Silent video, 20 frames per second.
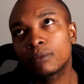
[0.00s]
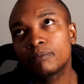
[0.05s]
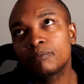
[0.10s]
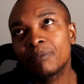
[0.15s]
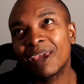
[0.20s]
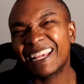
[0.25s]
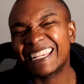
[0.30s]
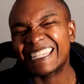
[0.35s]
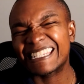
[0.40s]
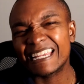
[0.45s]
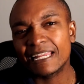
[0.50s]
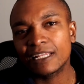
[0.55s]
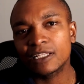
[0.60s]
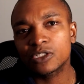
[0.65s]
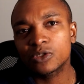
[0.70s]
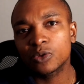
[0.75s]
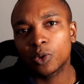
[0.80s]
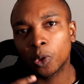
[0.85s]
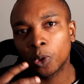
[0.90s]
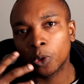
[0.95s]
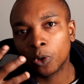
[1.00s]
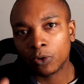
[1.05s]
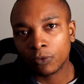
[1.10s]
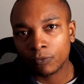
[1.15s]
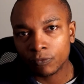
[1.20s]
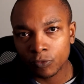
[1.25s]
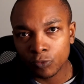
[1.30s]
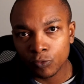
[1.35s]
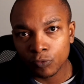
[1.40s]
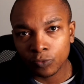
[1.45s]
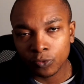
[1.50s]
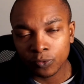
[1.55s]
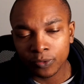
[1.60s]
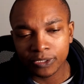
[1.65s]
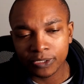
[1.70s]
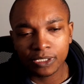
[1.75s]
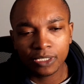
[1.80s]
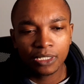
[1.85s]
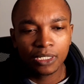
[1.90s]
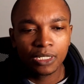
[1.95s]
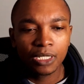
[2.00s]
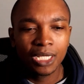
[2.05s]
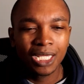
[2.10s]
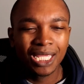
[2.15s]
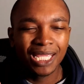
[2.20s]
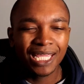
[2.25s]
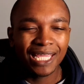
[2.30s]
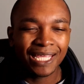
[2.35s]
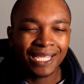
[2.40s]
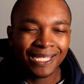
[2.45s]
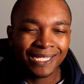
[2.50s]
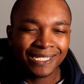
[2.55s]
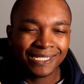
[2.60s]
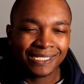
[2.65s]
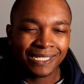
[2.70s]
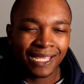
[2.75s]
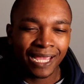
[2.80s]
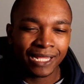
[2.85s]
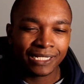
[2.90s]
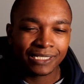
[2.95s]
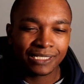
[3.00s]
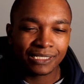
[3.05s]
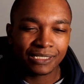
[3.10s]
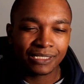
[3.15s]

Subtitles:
make sense to a lot of you viewers, is that